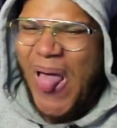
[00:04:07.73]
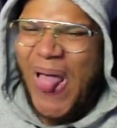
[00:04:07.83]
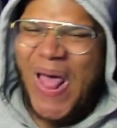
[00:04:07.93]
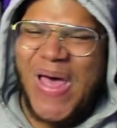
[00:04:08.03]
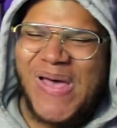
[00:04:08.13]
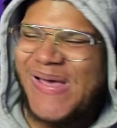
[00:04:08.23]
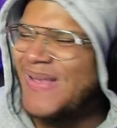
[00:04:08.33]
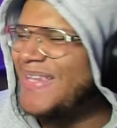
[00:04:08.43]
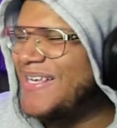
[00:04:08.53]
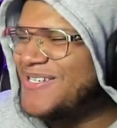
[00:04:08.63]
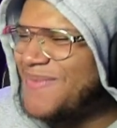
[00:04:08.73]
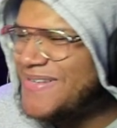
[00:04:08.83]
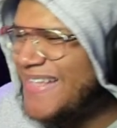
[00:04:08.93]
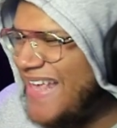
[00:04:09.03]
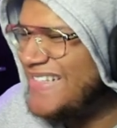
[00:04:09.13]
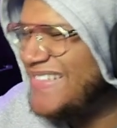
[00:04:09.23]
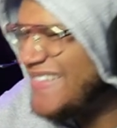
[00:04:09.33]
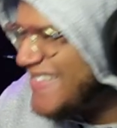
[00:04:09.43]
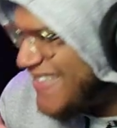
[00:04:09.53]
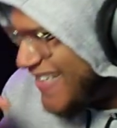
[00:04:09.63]
Oh, nigga, you supposed to
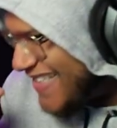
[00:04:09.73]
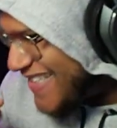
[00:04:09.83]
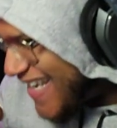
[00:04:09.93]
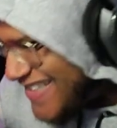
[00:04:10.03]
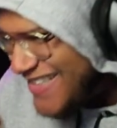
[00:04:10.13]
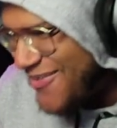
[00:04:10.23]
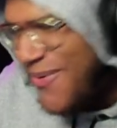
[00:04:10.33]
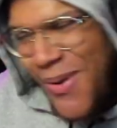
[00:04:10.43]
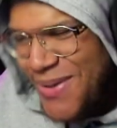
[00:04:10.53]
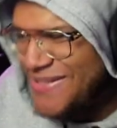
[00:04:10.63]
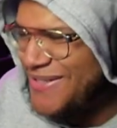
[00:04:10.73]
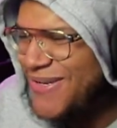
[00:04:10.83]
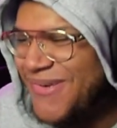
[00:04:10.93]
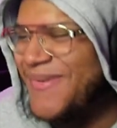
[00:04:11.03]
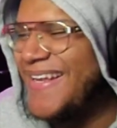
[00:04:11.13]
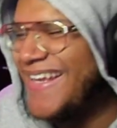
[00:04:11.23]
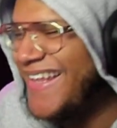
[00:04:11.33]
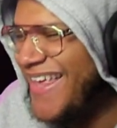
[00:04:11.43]
like test the waters a little bit, nigga.